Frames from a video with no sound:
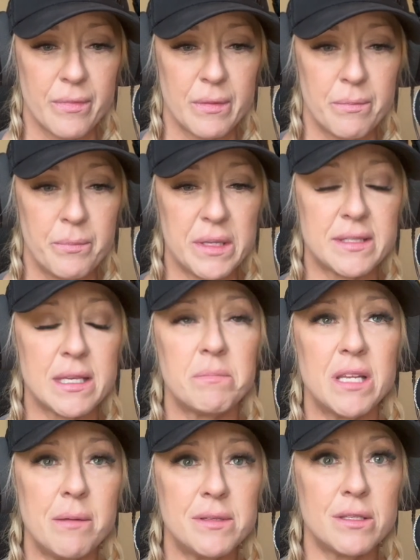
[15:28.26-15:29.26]
But
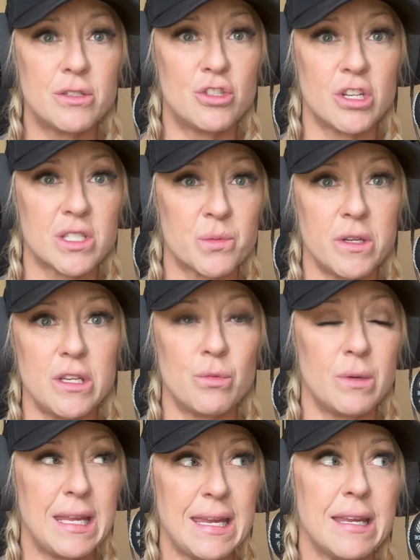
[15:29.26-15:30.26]
sometimes it's just what you
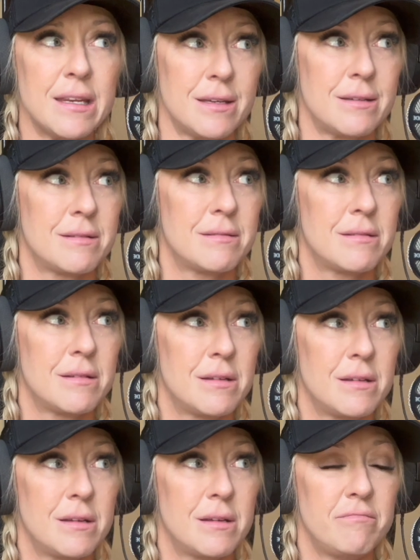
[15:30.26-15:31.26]
need.
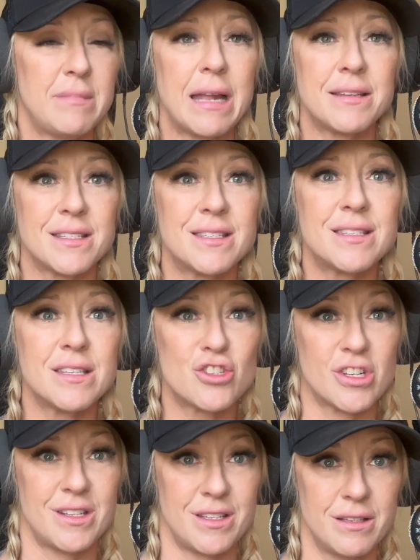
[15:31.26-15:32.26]
That decision.